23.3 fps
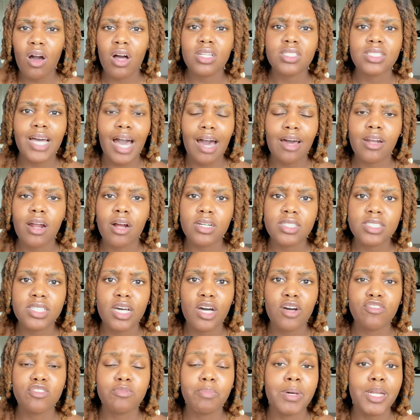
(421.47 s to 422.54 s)
doubt
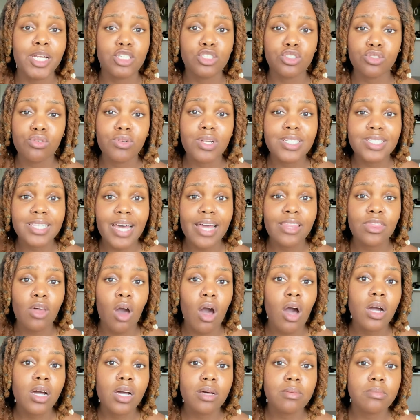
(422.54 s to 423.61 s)
ourselves. But as soon as that
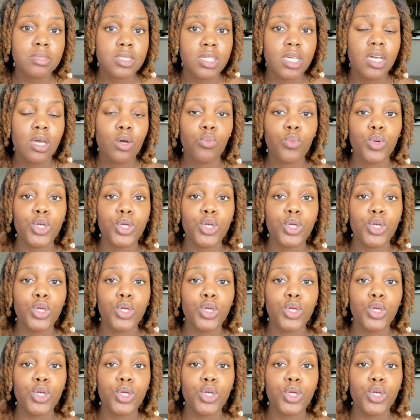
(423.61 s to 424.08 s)
thought comes in,